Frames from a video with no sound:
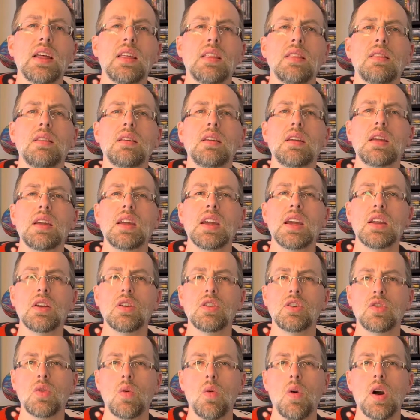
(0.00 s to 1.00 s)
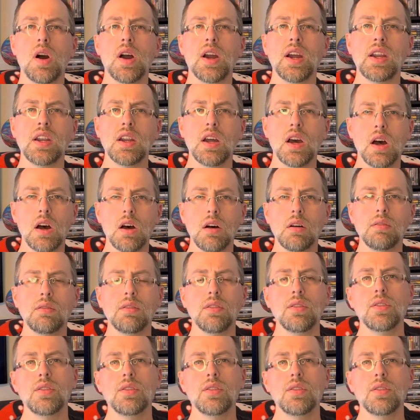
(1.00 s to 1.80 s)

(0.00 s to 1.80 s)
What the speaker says: the intertwine of